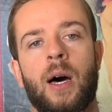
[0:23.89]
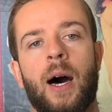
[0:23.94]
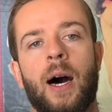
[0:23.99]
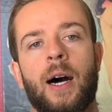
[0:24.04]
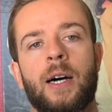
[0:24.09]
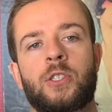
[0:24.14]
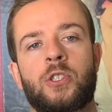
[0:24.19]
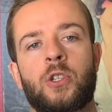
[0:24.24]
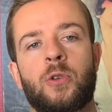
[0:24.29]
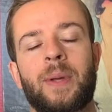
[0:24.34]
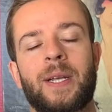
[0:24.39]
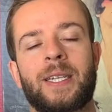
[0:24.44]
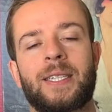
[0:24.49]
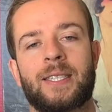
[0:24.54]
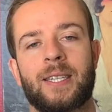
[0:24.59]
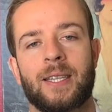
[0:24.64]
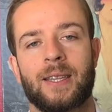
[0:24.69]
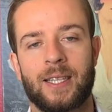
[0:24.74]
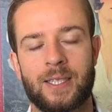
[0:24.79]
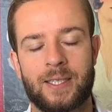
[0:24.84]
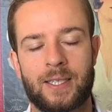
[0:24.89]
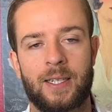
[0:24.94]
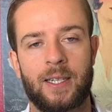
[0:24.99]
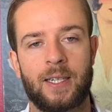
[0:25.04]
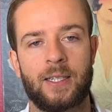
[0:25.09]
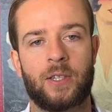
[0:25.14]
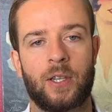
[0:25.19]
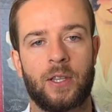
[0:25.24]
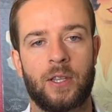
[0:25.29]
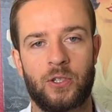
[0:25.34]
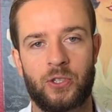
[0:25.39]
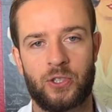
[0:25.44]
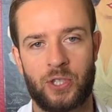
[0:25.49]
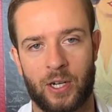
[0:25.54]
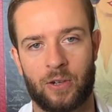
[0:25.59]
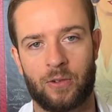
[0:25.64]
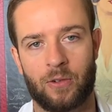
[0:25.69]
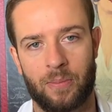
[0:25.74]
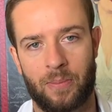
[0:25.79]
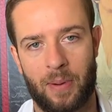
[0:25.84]
to be solicited to the
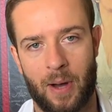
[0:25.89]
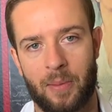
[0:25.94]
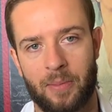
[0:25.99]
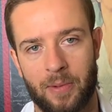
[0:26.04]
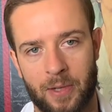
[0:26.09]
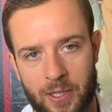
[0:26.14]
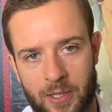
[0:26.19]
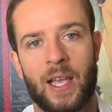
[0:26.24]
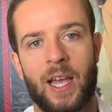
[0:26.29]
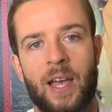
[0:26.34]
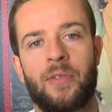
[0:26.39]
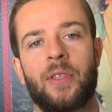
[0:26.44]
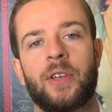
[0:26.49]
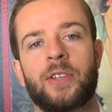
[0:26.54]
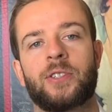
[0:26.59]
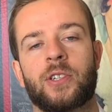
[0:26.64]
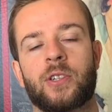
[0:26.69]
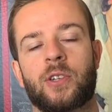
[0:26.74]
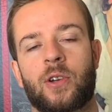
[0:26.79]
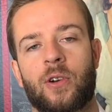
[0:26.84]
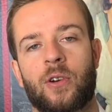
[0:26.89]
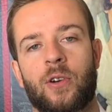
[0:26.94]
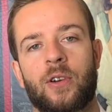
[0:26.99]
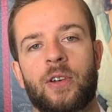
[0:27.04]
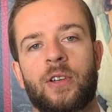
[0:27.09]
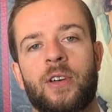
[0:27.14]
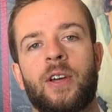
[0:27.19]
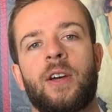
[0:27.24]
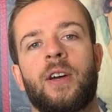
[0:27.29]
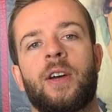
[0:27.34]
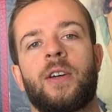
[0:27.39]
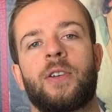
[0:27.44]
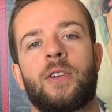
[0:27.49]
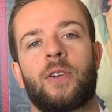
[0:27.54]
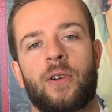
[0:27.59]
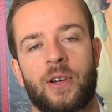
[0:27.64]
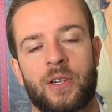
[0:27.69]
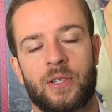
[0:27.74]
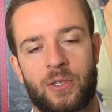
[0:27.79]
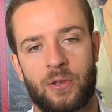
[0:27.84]
general public. And this occurred
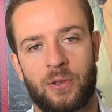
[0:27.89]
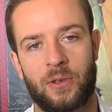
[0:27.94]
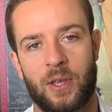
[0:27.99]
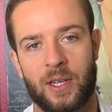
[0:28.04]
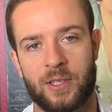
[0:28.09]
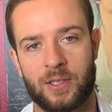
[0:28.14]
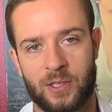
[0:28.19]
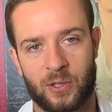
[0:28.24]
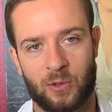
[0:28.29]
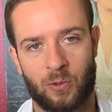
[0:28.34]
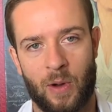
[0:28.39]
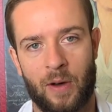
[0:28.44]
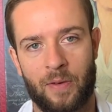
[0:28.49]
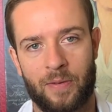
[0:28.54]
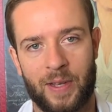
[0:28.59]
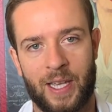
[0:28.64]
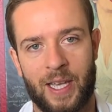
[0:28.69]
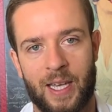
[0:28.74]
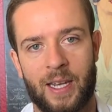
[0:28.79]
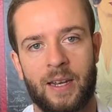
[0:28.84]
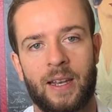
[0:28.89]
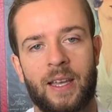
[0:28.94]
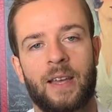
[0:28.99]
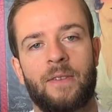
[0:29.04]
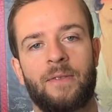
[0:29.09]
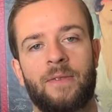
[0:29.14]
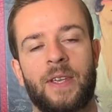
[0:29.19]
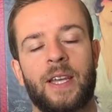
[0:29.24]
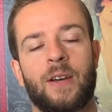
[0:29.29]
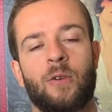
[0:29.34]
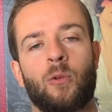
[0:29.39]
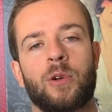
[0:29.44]
during 2012 again via